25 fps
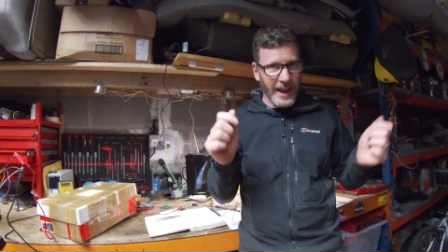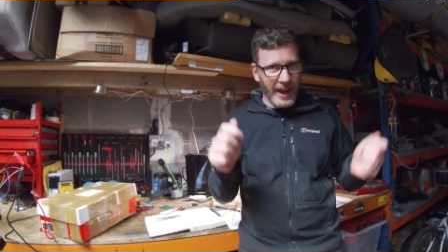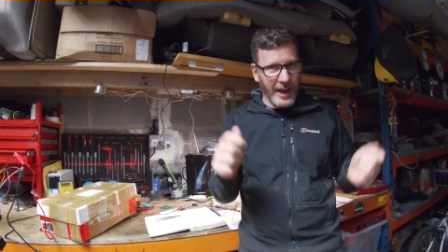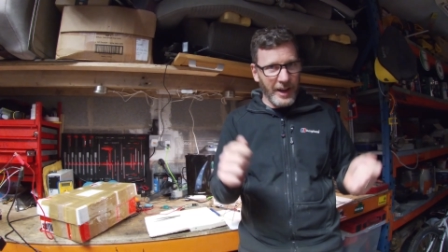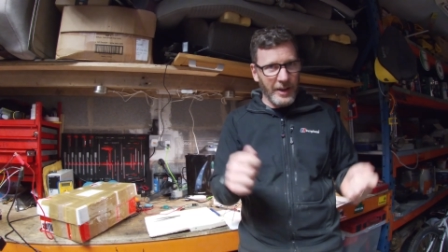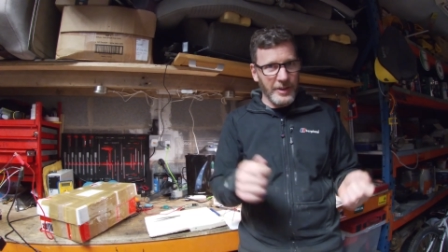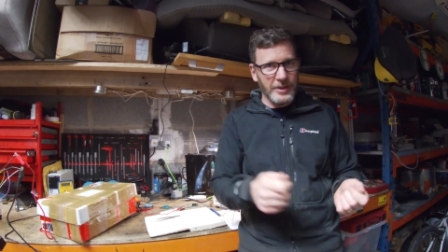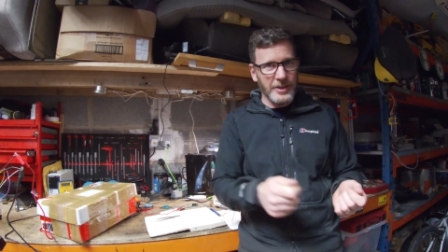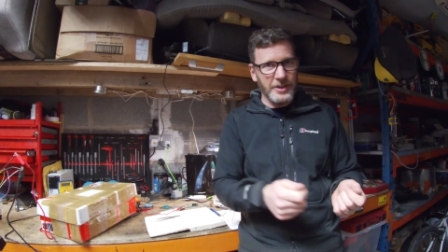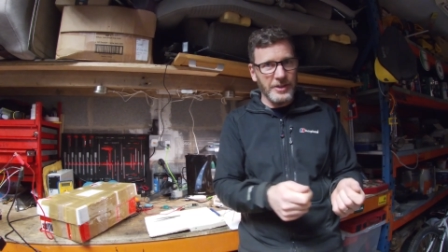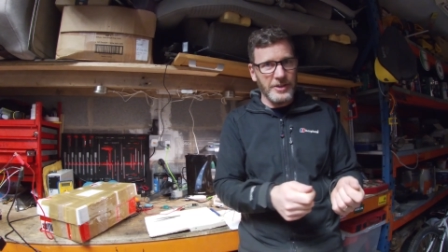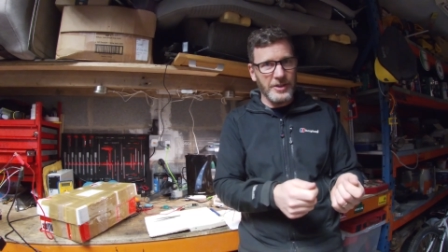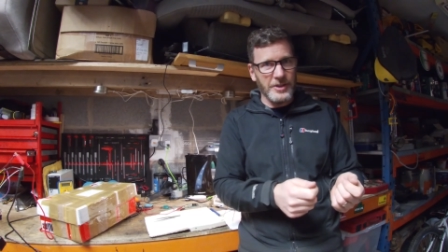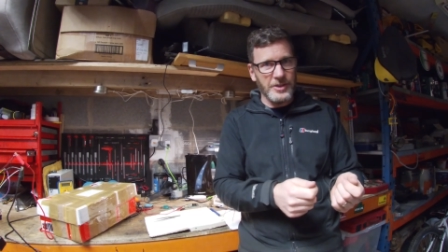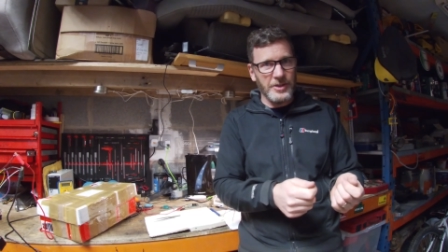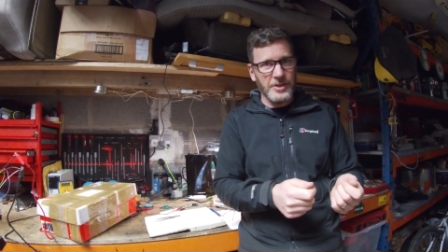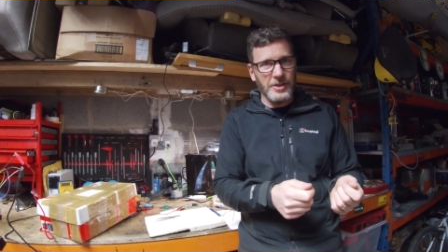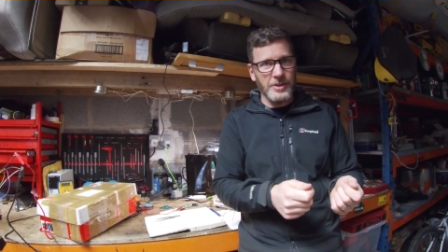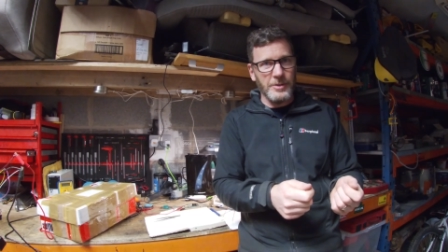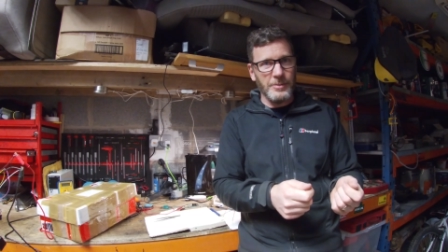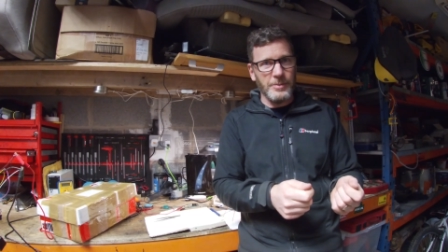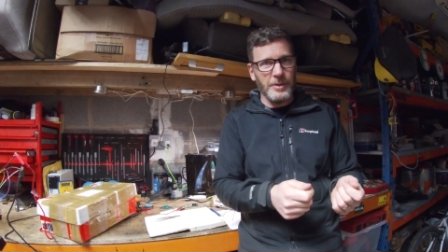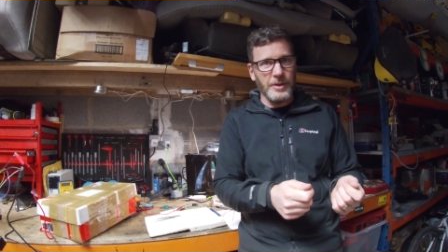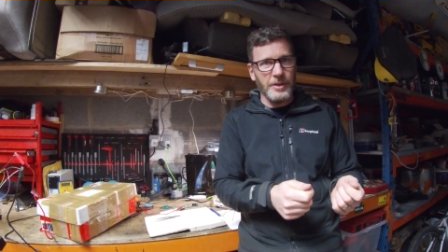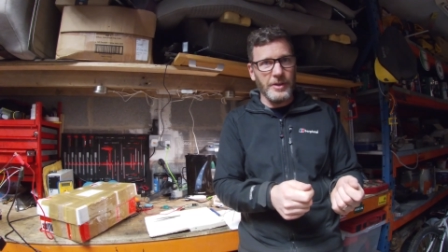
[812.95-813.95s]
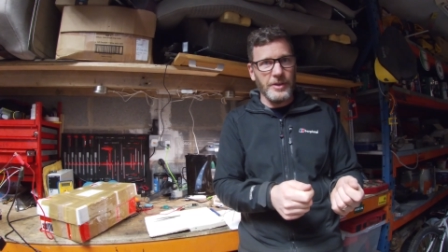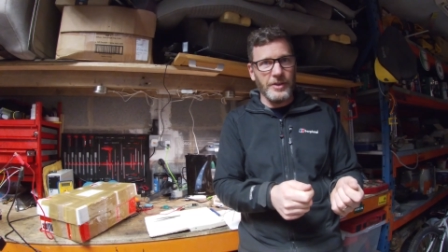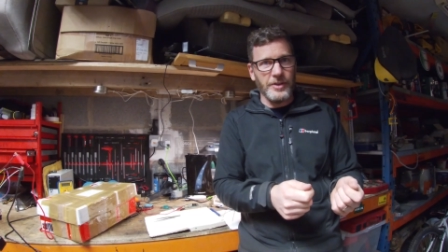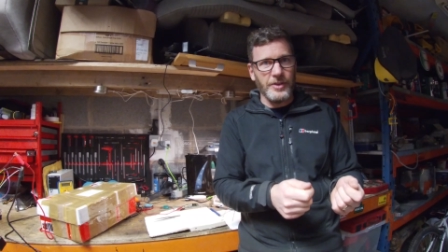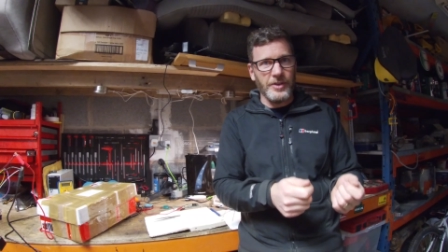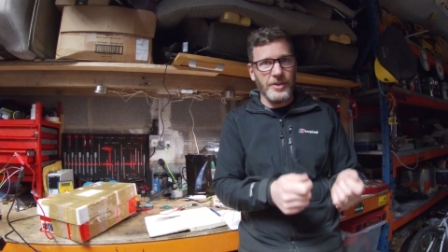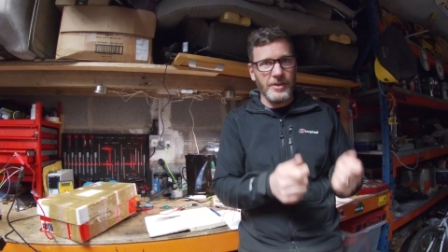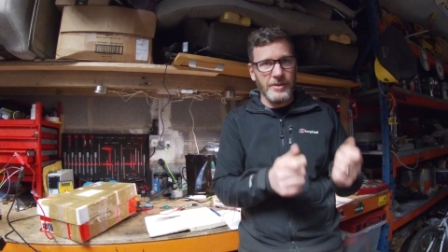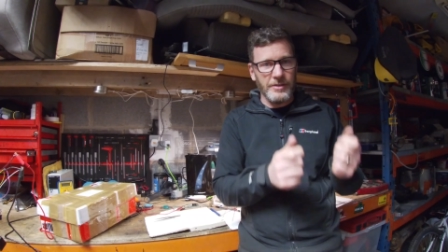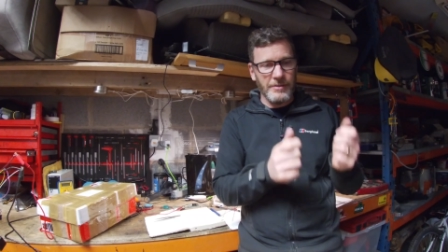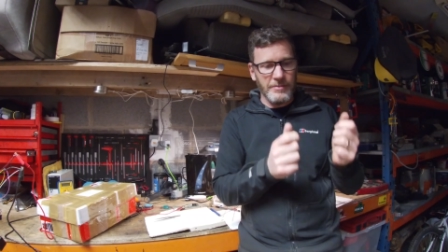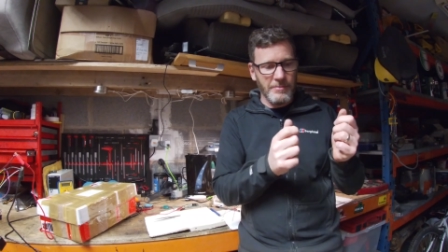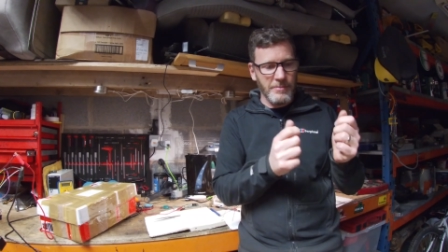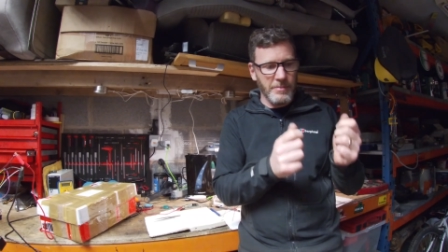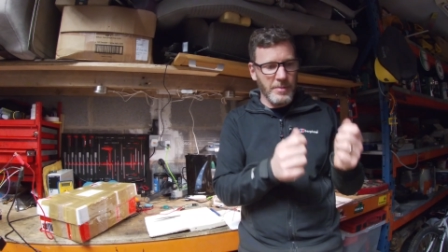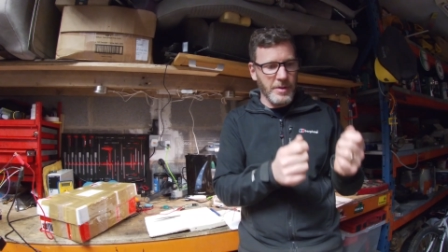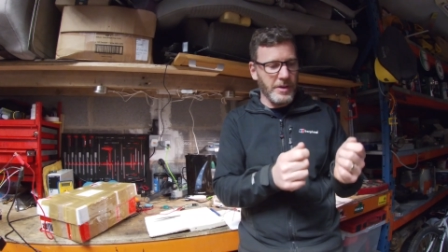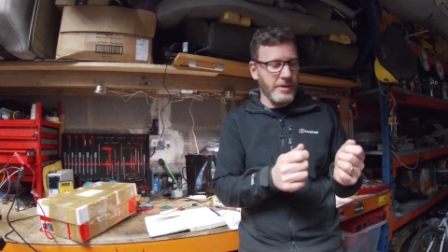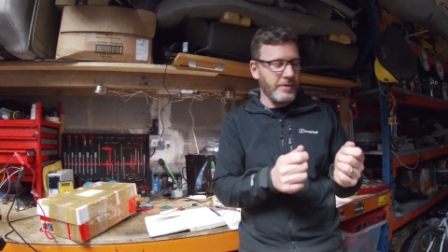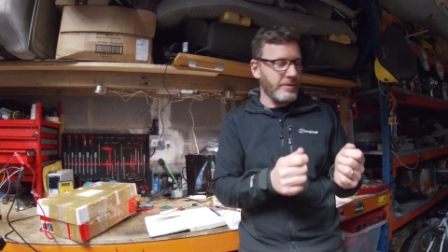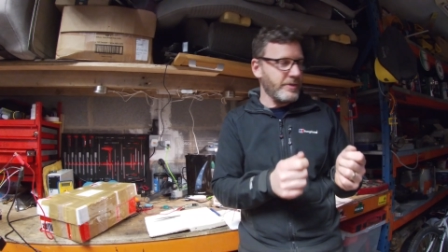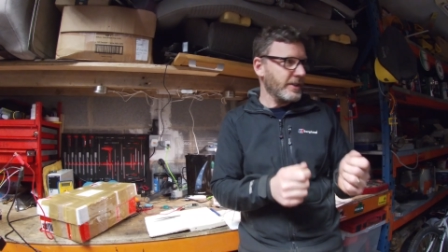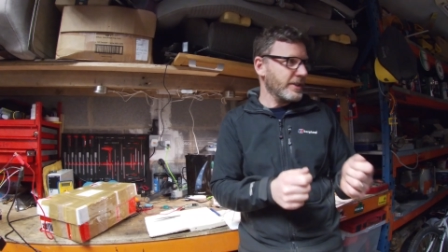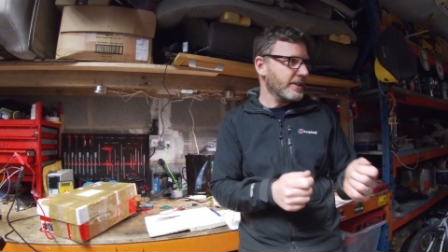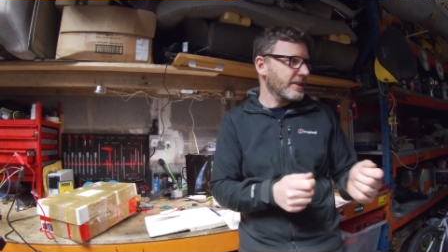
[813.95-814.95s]
out into the two plugs,
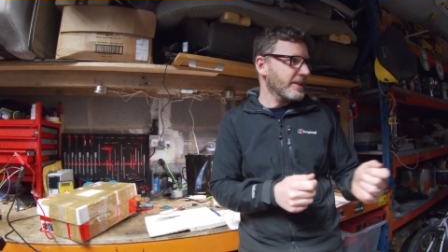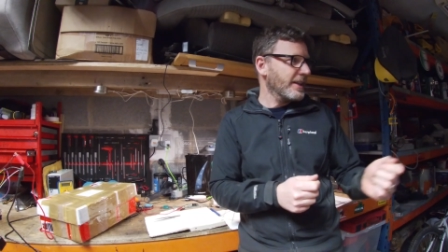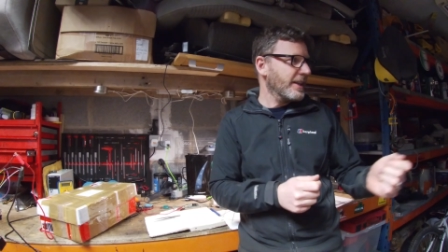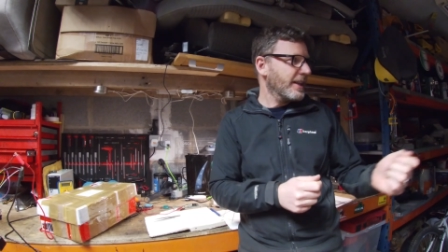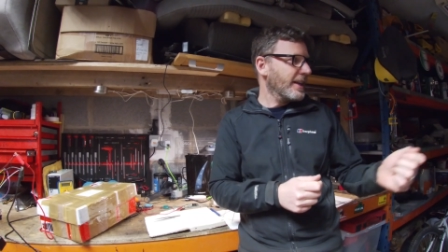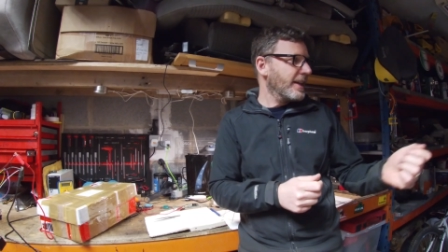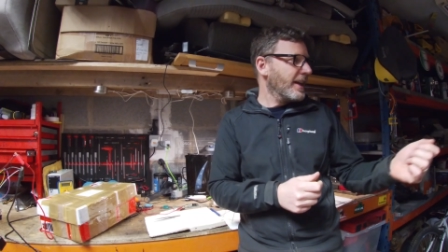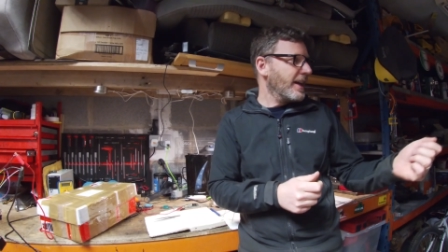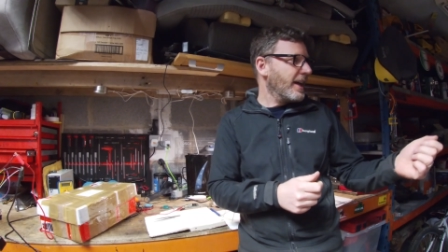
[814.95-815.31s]
perfect.